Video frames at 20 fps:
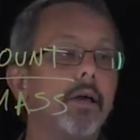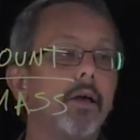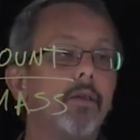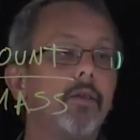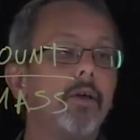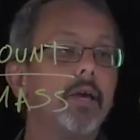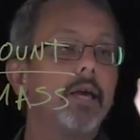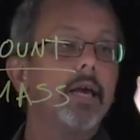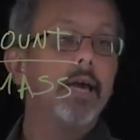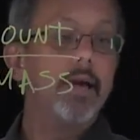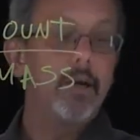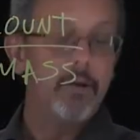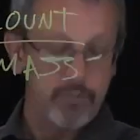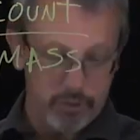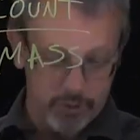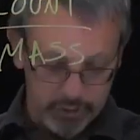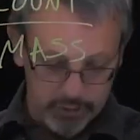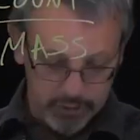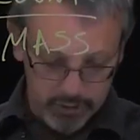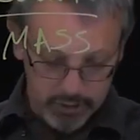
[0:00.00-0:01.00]
the
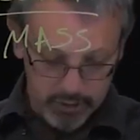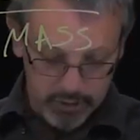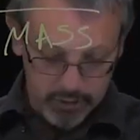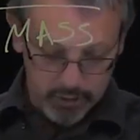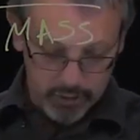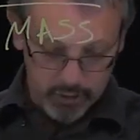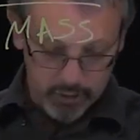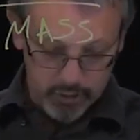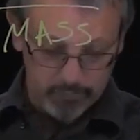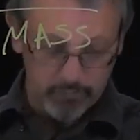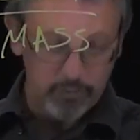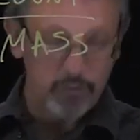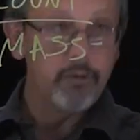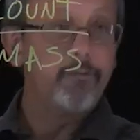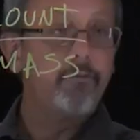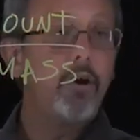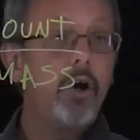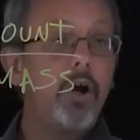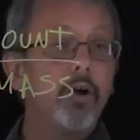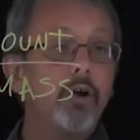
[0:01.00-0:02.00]
count over the
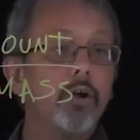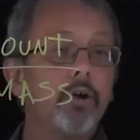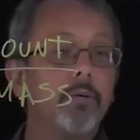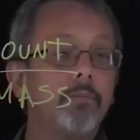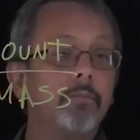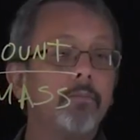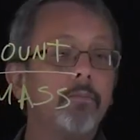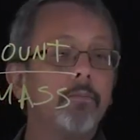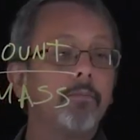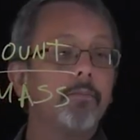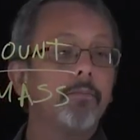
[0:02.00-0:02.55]
volume,